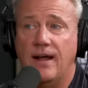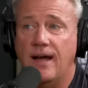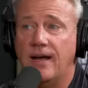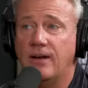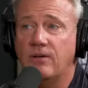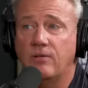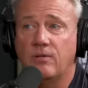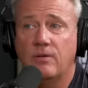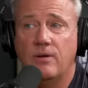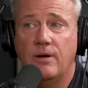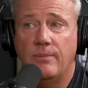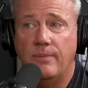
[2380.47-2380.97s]
I
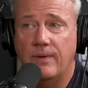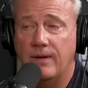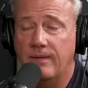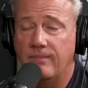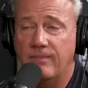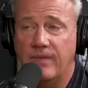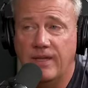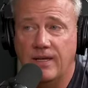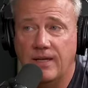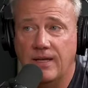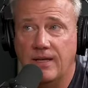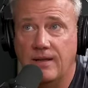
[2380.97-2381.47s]
grew up,
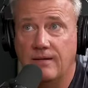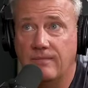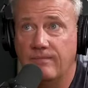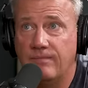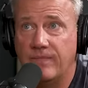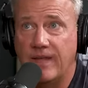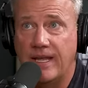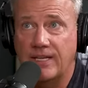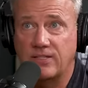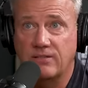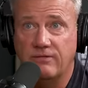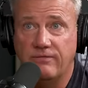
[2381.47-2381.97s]

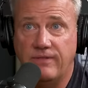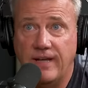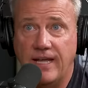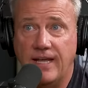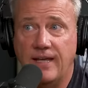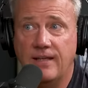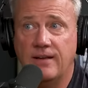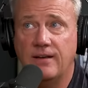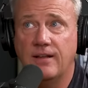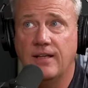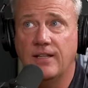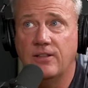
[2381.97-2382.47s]
again, as a
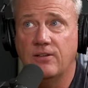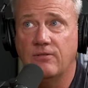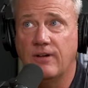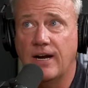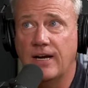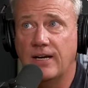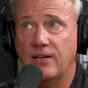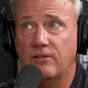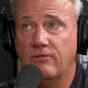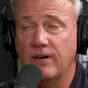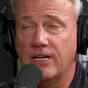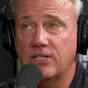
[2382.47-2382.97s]
fan at the
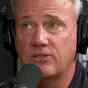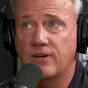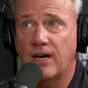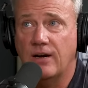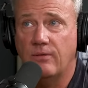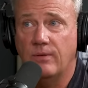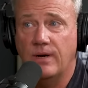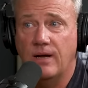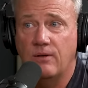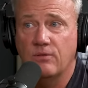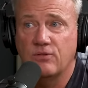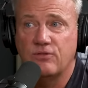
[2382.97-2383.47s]

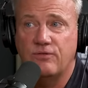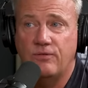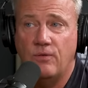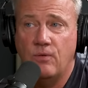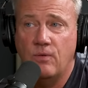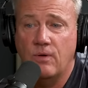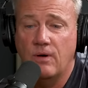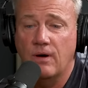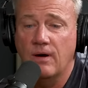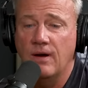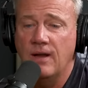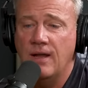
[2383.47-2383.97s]
racetrack when I was
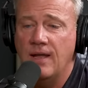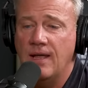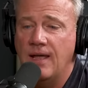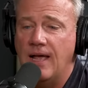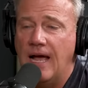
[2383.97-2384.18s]
four.